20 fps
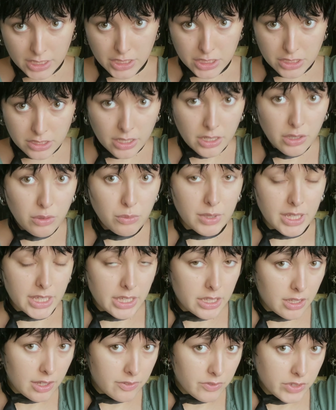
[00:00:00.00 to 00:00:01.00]
just kind of wing
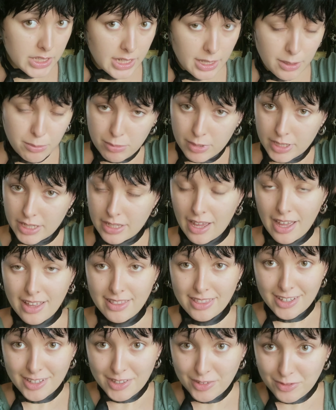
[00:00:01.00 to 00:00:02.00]
it every day, but I
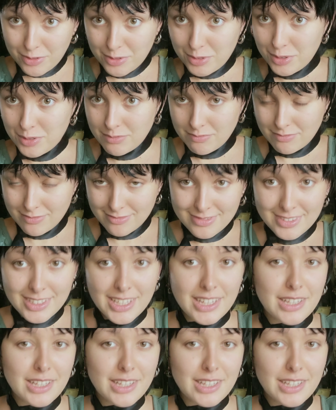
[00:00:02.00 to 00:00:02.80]
love the